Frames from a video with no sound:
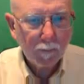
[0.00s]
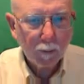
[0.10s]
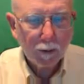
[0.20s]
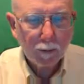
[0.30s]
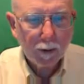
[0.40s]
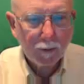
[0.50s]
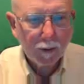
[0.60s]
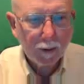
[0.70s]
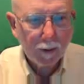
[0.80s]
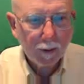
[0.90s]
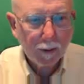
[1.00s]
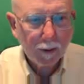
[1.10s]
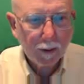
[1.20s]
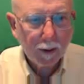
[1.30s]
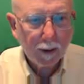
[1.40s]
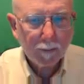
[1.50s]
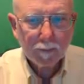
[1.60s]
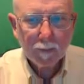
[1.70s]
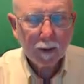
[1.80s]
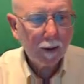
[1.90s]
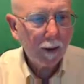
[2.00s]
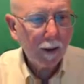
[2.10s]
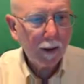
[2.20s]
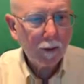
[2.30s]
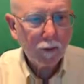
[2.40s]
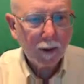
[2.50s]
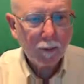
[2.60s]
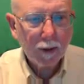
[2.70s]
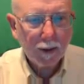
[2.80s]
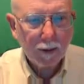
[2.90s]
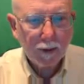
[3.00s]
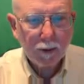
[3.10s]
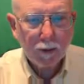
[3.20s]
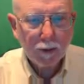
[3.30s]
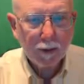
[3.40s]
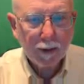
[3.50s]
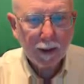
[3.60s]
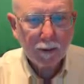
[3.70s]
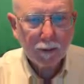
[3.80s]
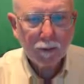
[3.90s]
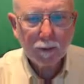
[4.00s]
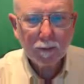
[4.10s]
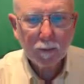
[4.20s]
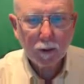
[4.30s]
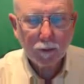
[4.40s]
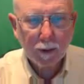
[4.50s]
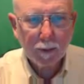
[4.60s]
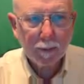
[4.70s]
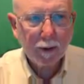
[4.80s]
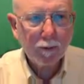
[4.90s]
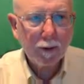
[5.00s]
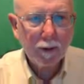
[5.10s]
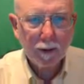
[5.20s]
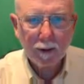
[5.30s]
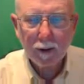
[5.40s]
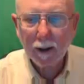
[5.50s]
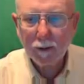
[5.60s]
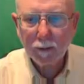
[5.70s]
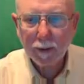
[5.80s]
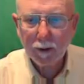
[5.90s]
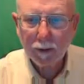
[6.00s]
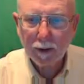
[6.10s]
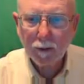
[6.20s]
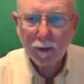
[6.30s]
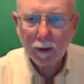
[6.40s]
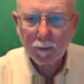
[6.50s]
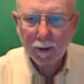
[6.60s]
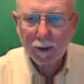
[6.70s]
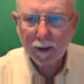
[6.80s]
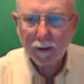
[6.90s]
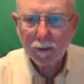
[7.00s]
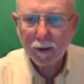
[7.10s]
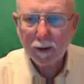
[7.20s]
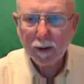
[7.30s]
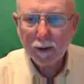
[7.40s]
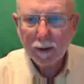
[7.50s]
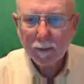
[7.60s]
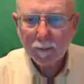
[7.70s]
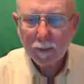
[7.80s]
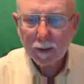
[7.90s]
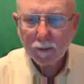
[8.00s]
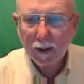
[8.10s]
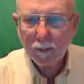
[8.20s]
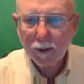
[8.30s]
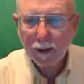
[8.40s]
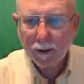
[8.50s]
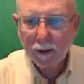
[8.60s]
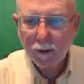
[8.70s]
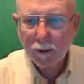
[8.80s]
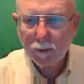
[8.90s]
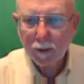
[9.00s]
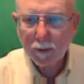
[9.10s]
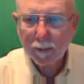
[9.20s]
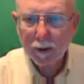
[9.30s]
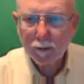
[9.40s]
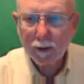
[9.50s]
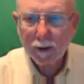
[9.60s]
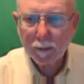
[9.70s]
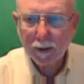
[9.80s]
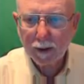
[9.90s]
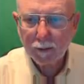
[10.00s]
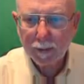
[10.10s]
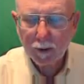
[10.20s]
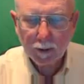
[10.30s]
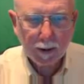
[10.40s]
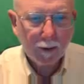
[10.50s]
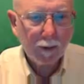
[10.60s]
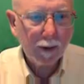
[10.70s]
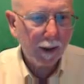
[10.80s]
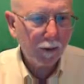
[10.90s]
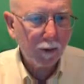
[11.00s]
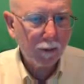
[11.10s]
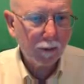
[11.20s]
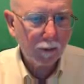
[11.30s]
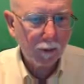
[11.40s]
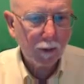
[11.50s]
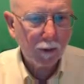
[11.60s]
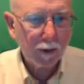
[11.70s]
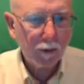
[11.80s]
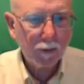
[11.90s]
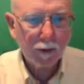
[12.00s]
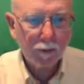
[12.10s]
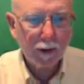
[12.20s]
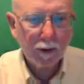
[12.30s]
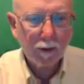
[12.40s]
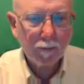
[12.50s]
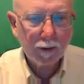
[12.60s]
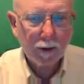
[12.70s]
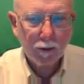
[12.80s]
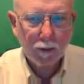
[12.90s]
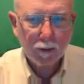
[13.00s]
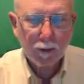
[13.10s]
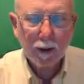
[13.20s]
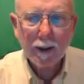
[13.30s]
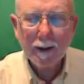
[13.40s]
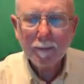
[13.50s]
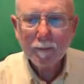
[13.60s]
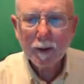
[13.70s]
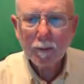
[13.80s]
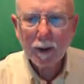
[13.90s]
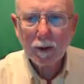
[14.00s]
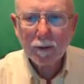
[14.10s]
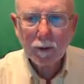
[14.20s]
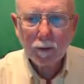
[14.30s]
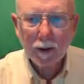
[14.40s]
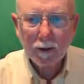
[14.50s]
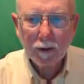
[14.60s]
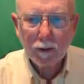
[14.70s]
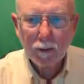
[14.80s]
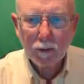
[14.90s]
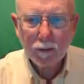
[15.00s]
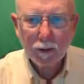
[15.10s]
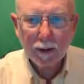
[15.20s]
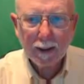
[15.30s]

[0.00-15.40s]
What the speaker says: Fourth reason, same side interior angles are supplementary, then the lines are parallel. I write that as same side interior supplementary implies parallel. I can also call these consecutive interior, but I don't like to use